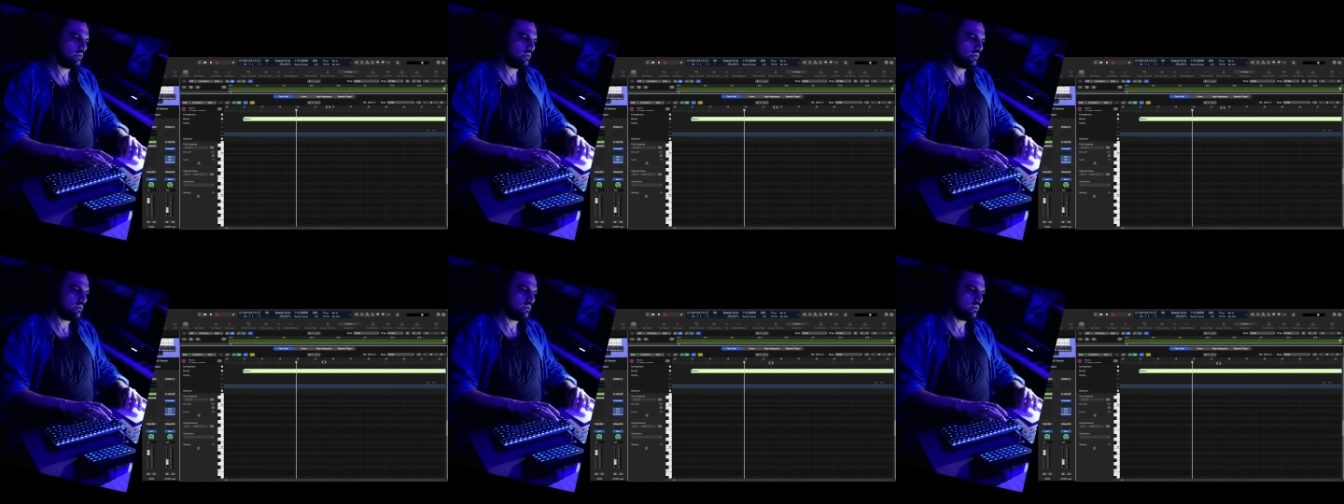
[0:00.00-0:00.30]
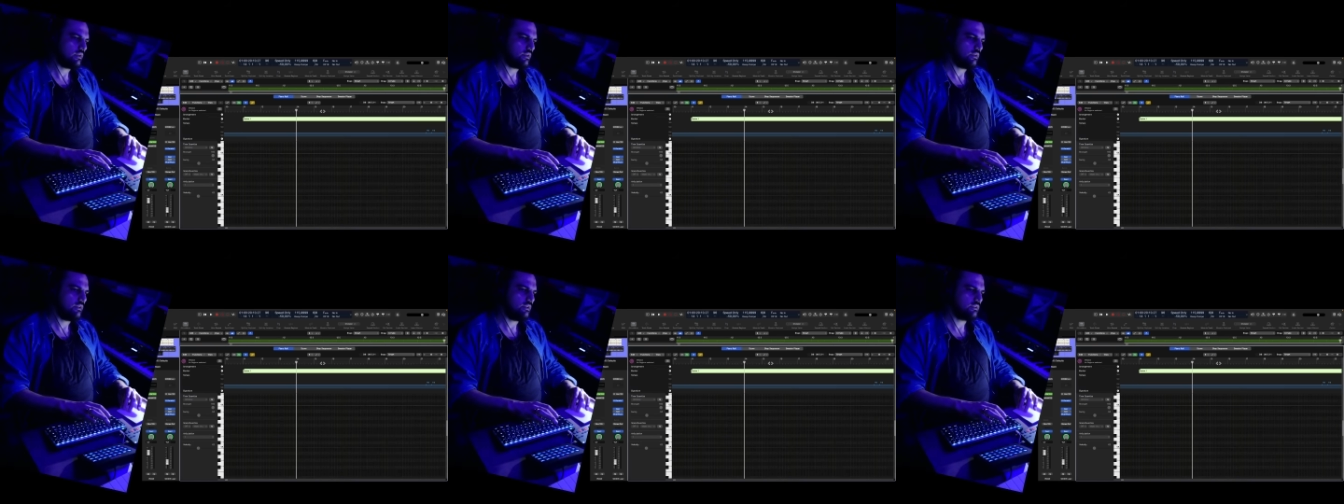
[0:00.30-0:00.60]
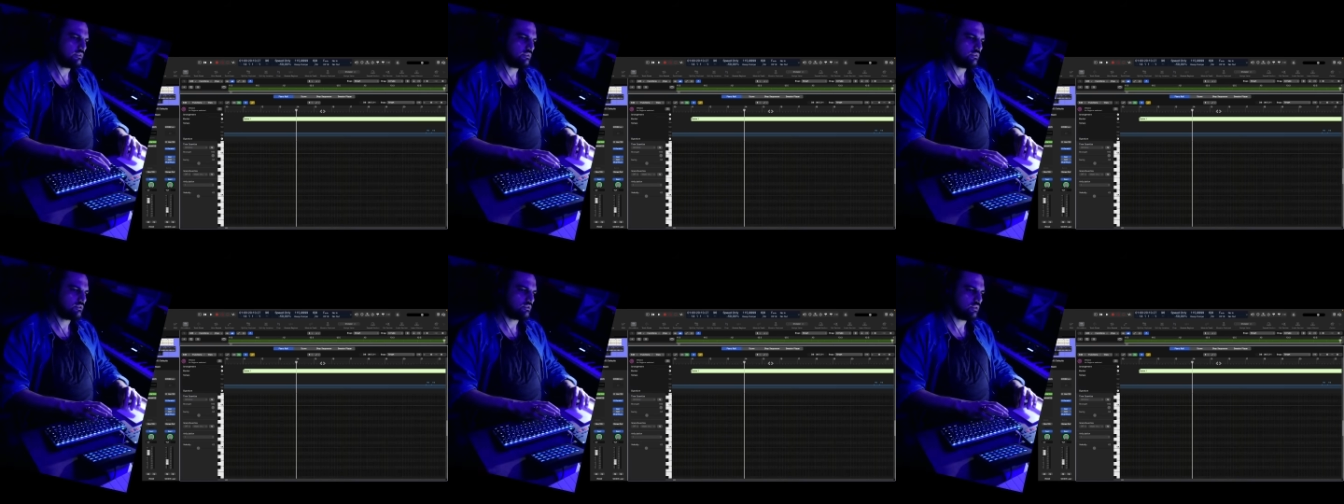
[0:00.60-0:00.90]

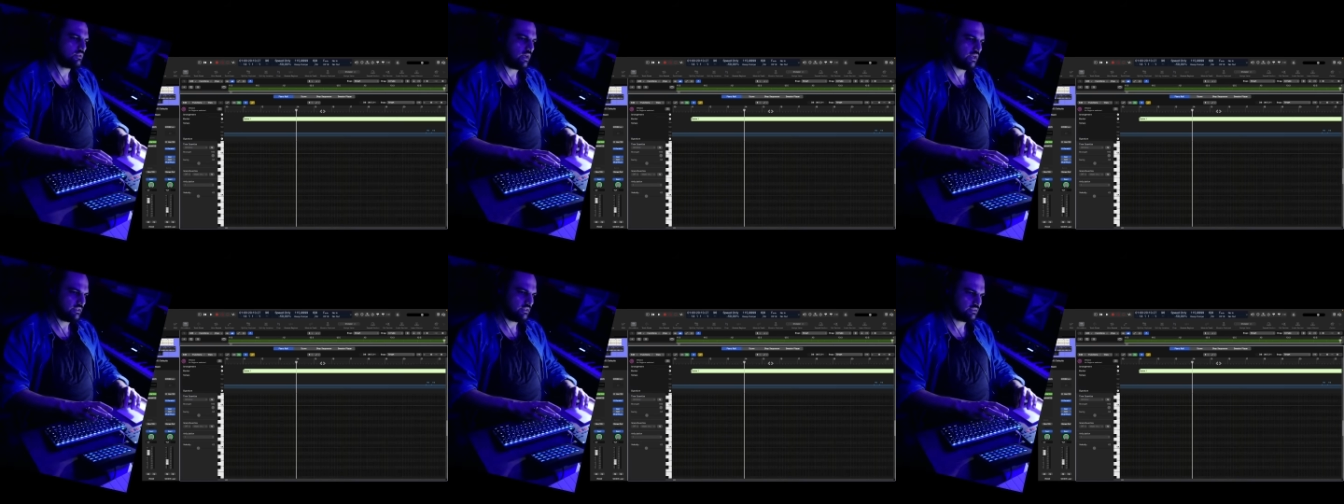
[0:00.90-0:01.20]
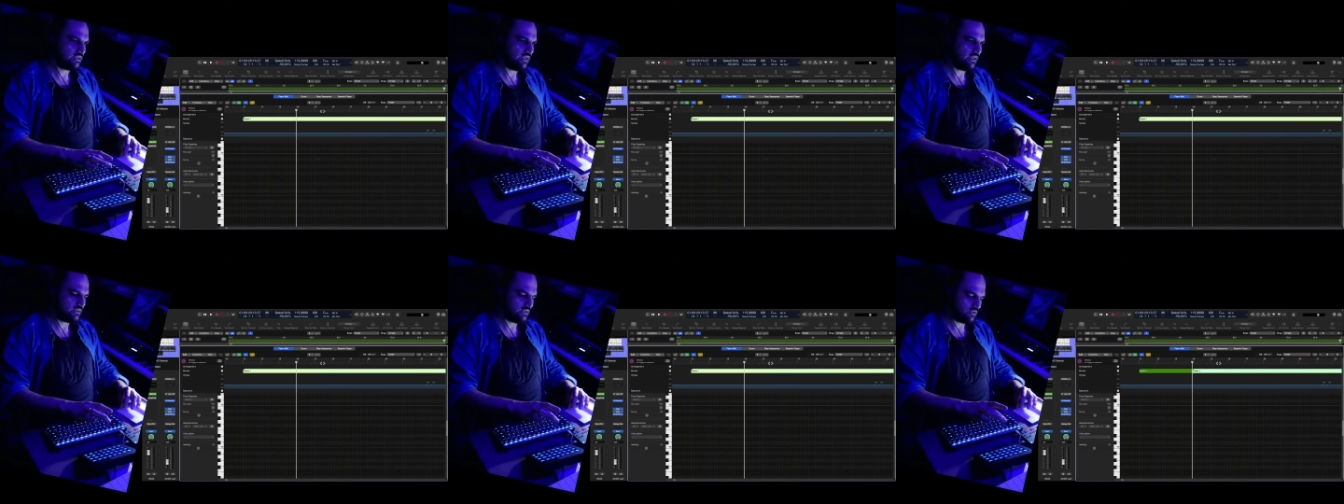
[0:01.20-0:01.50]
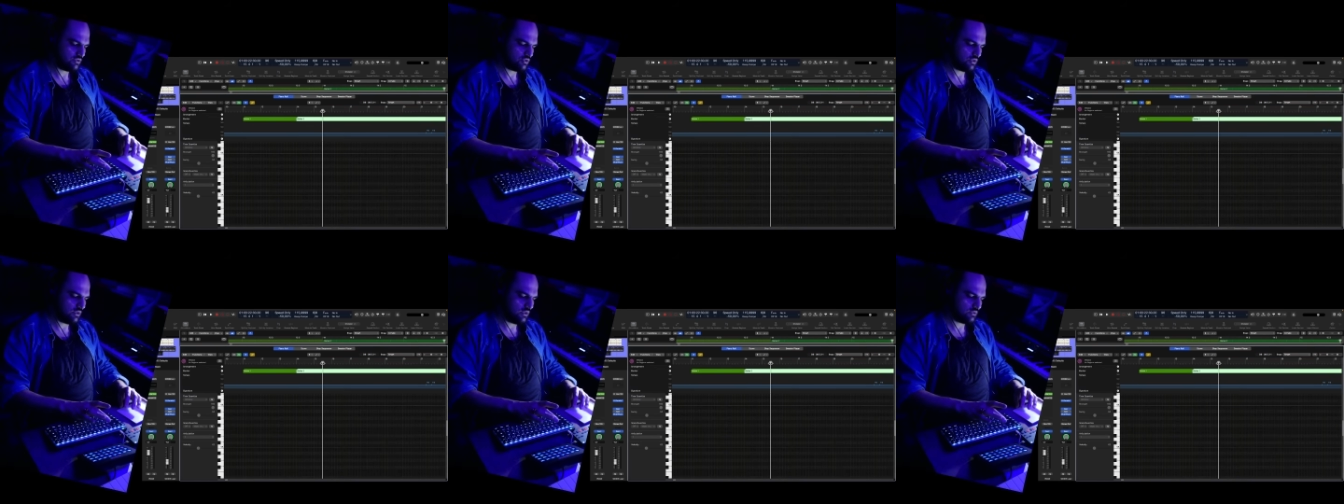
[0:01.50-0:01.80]
easy. So I set a
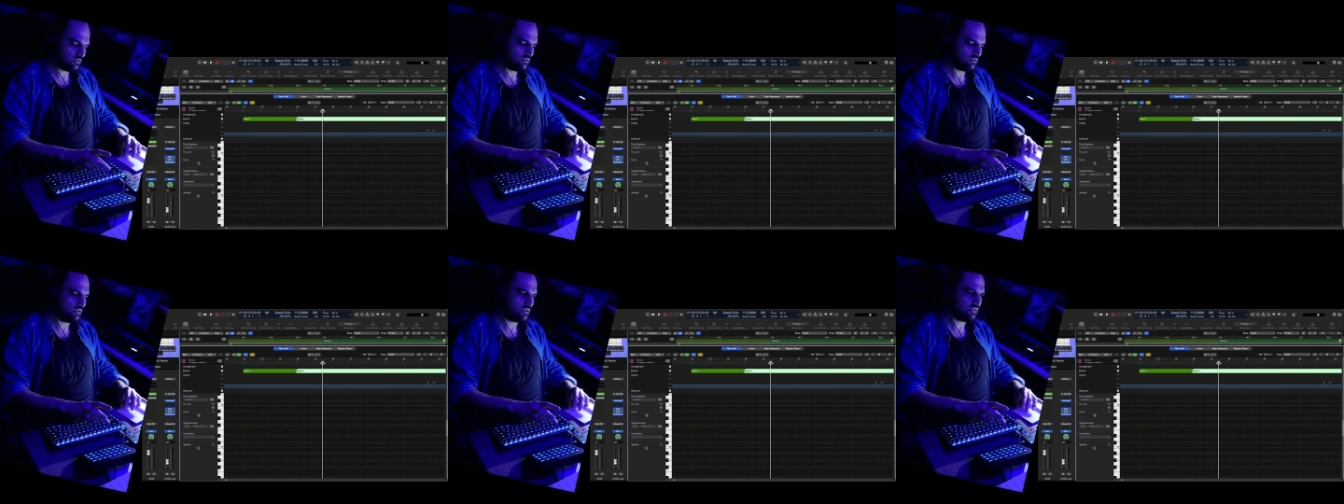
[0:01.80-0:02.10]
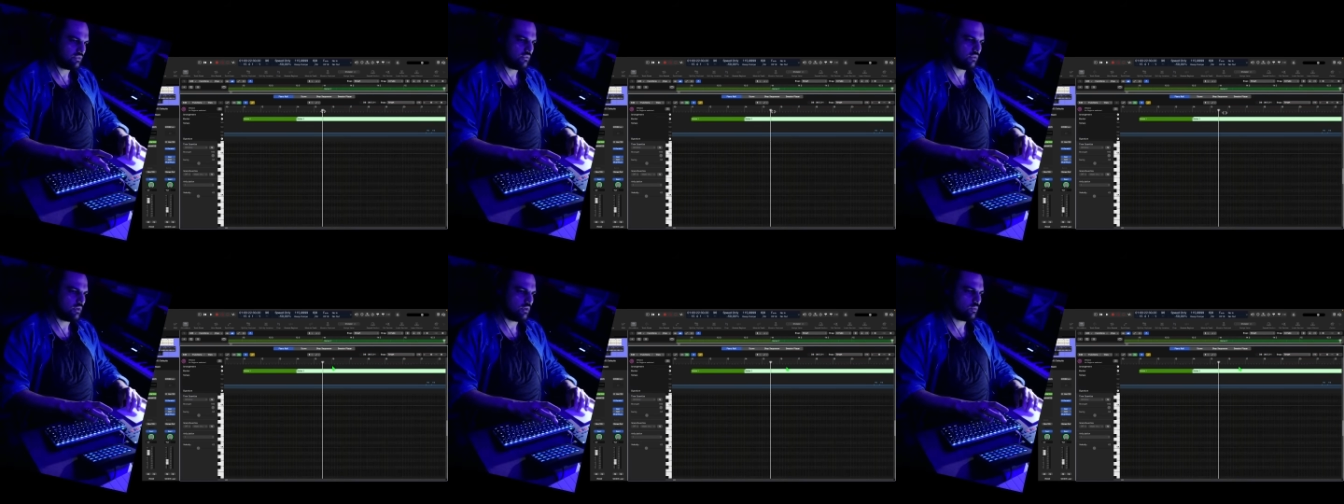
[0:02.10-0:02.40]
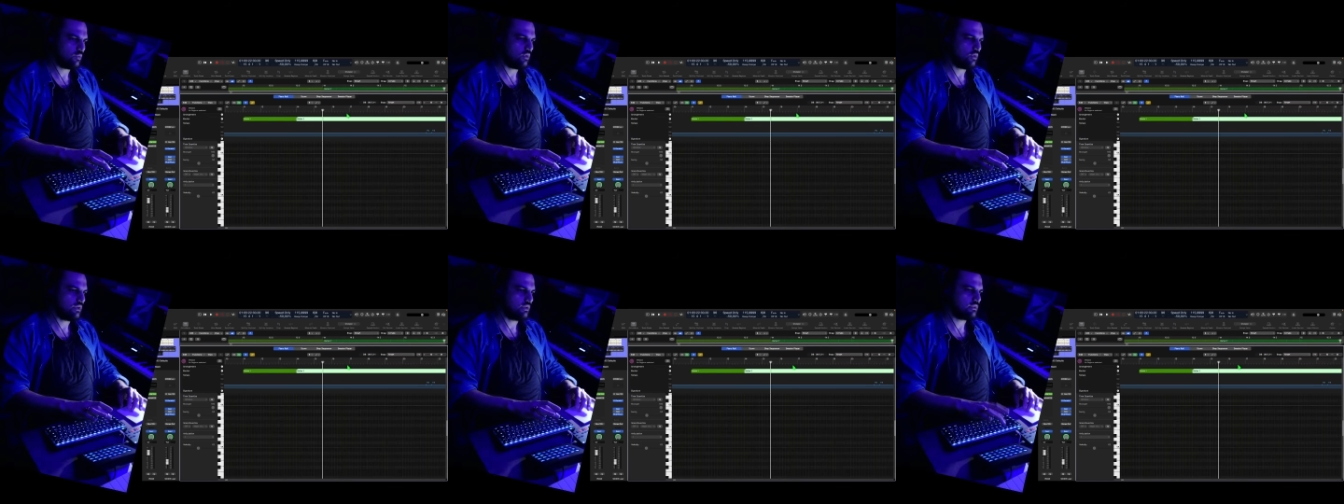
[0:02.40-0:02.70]
shortcut for
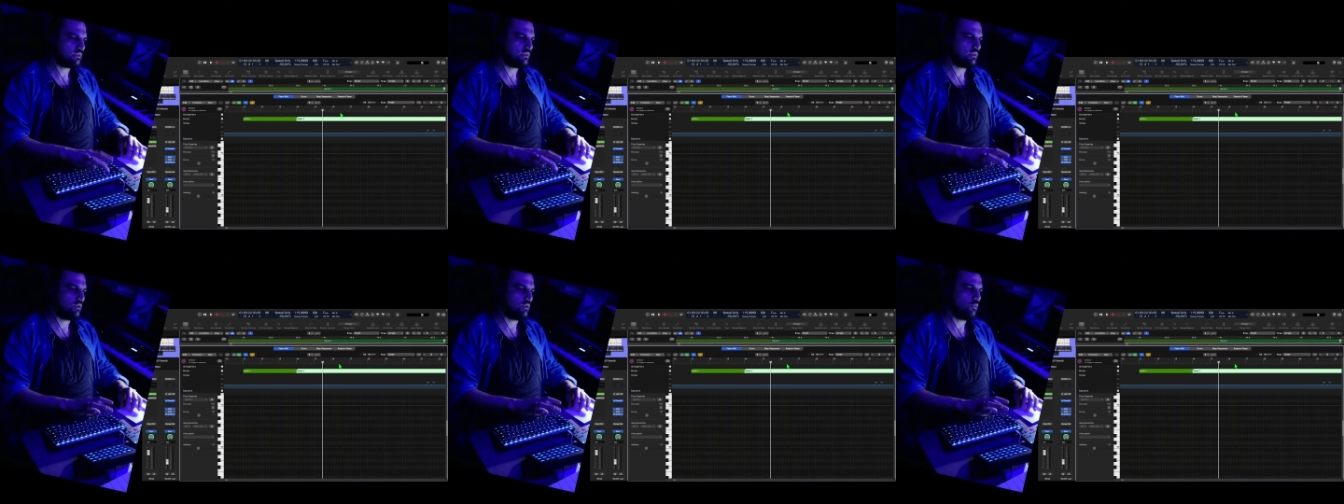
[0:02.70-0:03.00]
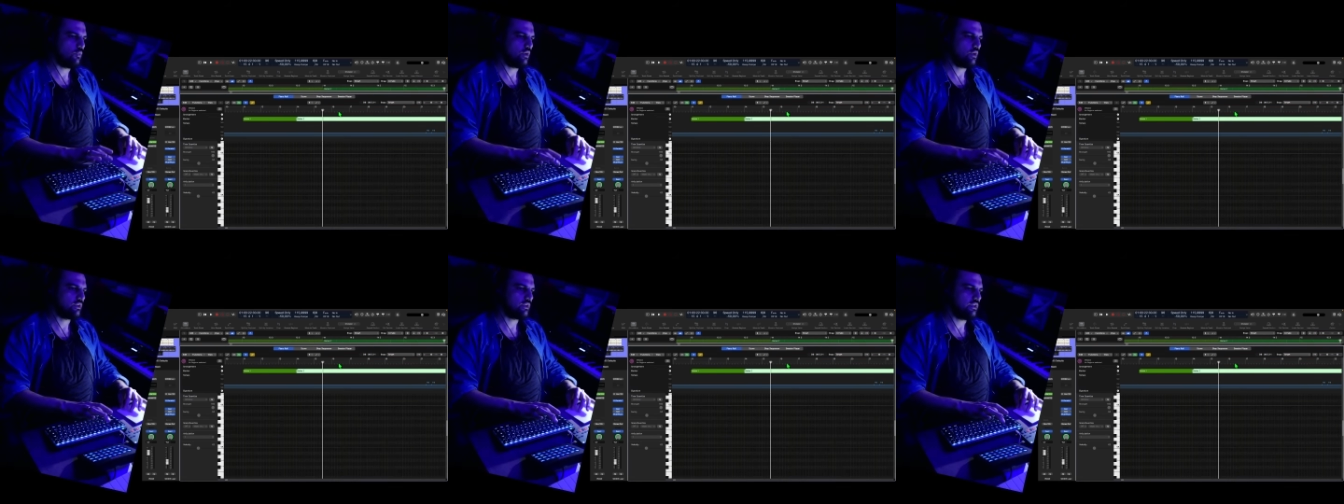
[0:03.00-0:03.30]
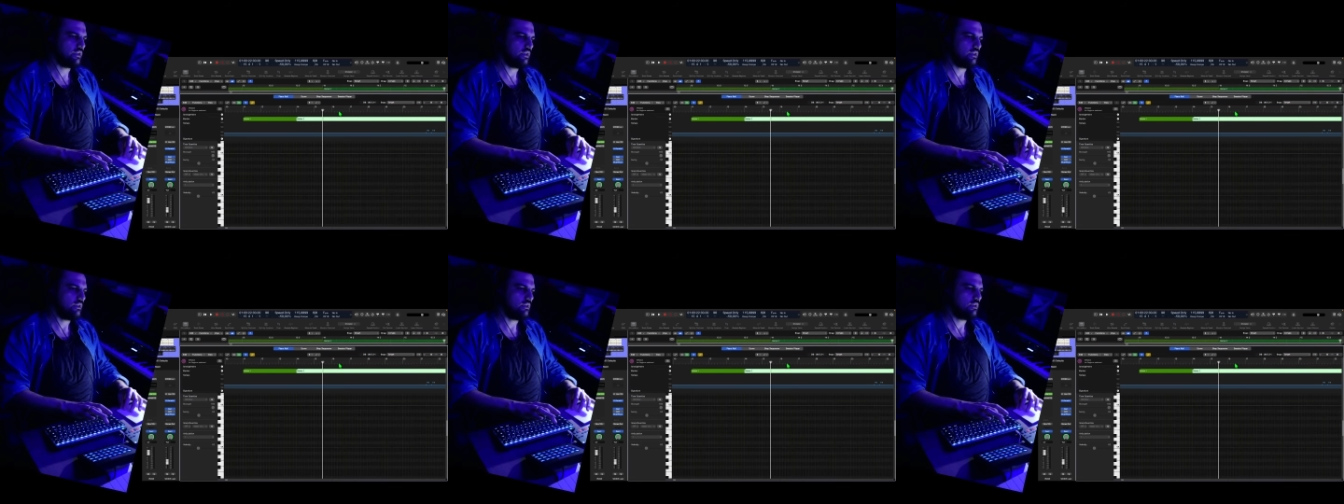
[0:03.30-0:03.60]
one
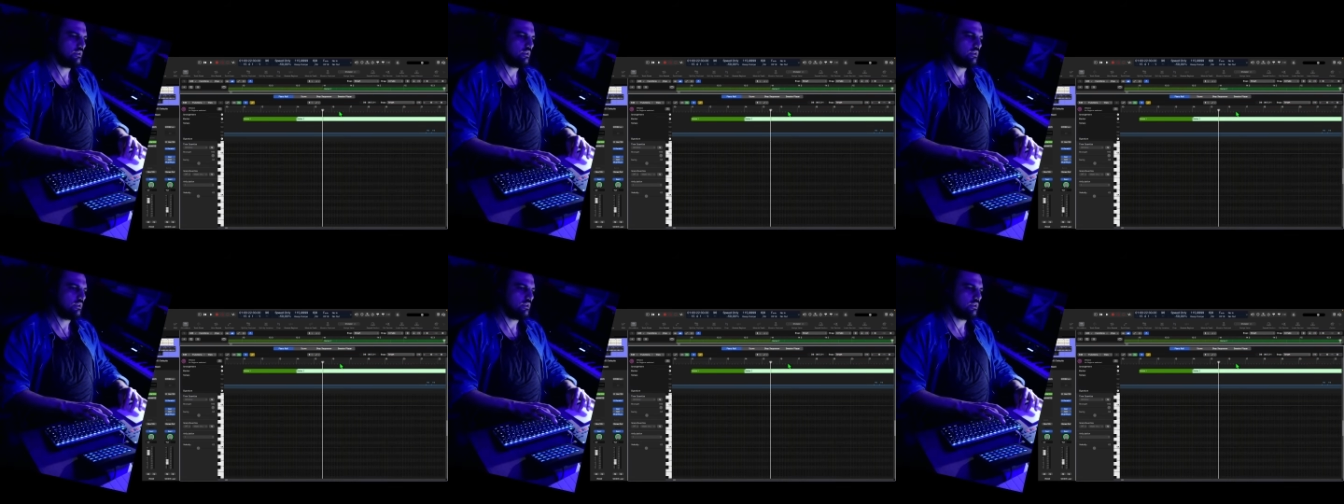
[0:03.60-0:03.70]
key